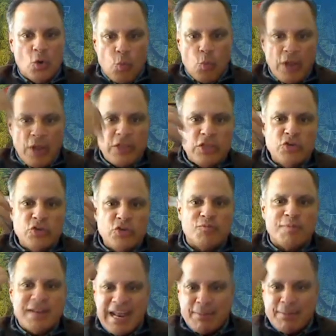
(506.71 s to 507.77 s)
What you've
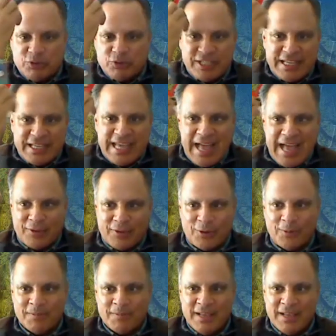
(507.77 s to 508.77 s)
been able to gather,